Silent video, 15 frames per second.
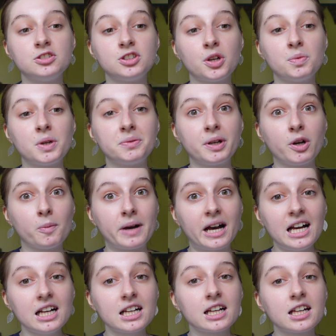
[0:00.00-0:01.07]
so when we got
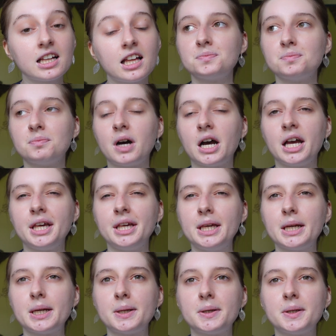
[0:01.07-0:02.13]
back,
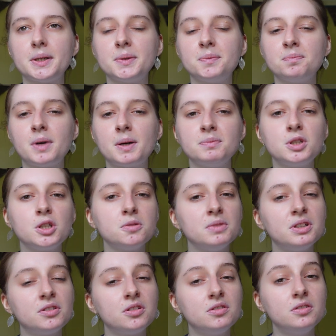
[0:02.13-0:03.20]
my mum took
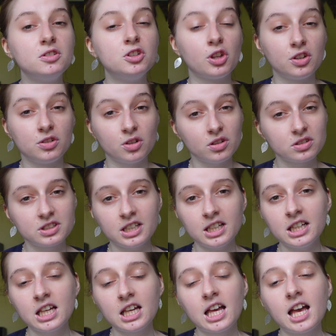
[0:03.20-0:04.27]
me to the
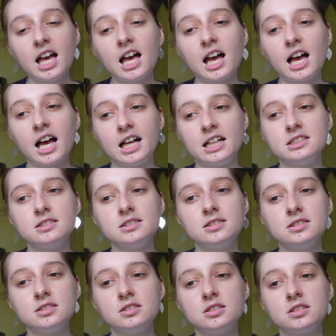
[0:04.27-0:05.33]
doctor,
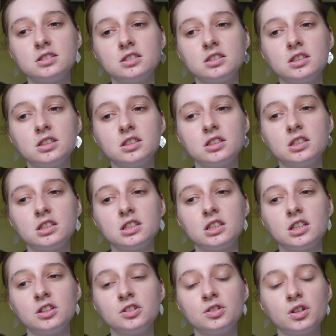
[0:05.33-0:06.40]
and
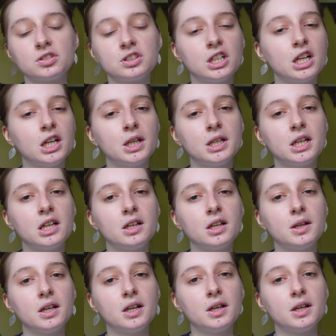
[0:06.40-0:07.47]
the doctor
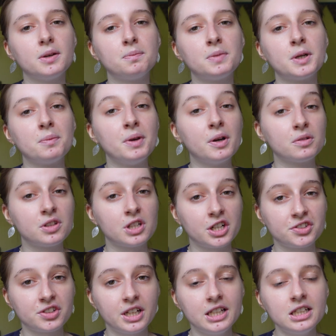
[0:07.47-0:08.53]
put me on
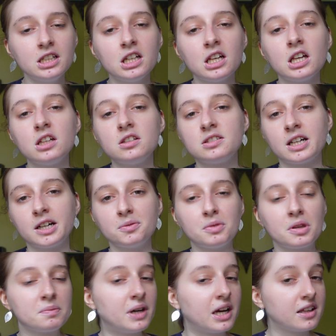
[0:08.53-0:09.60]
sertraline to help
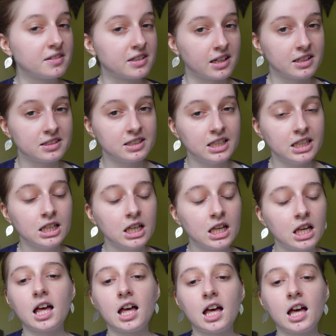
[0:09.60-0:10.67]
with my anxiety.
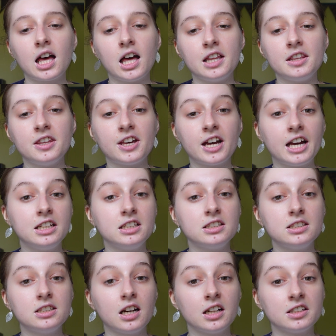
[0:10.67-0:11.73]
And
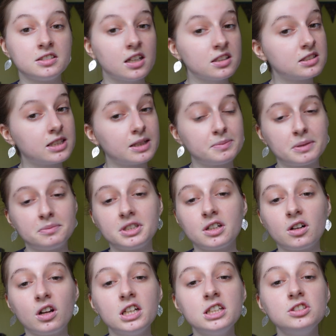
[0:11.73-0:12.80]
then I started at Banbury
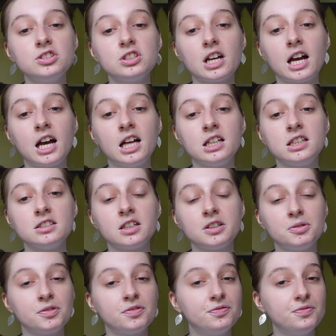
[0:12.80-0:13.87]
College, and
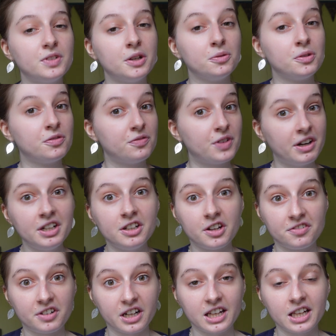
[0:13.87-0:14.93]
it was very
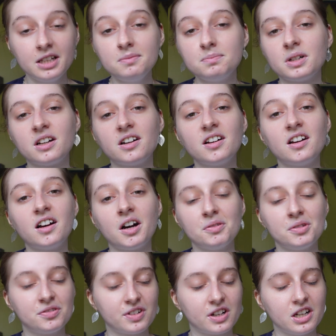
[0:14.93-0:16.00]
nerve-wracking, but I
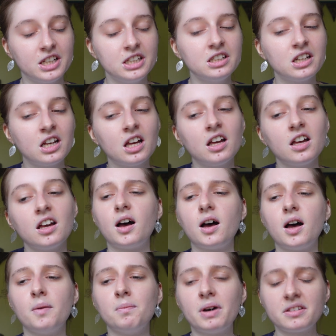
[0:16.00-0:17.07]
was fine.
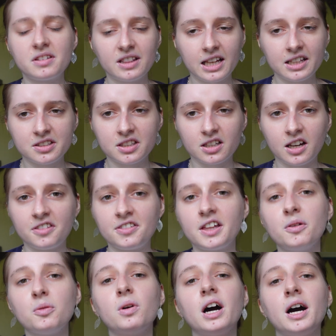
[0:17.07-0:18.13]
A month later, I
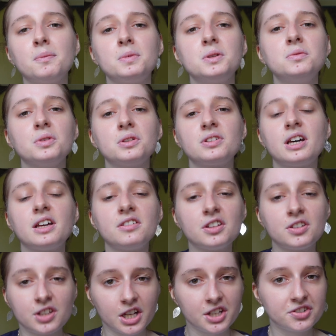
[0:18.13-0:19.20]
think what happened was that the
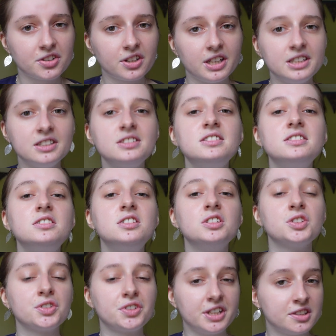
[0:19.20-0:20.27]
sertraline
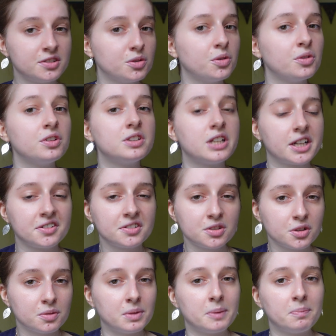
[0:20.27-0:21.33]
decreased all the
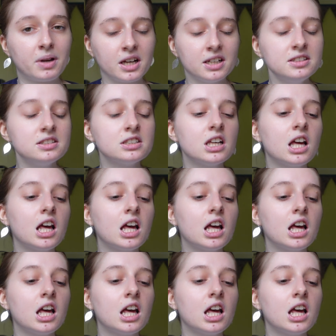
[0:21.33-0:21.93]
Tegretol in my blood,